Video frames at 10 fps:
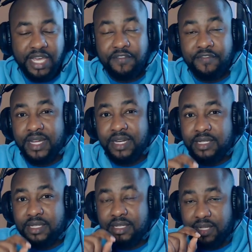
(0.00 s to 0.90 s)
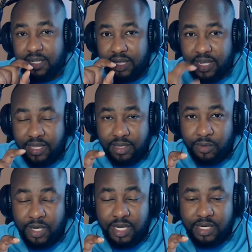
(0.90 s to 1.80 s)
events in the
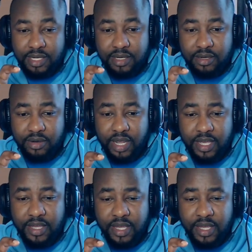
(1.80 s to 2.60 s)
world. Okay?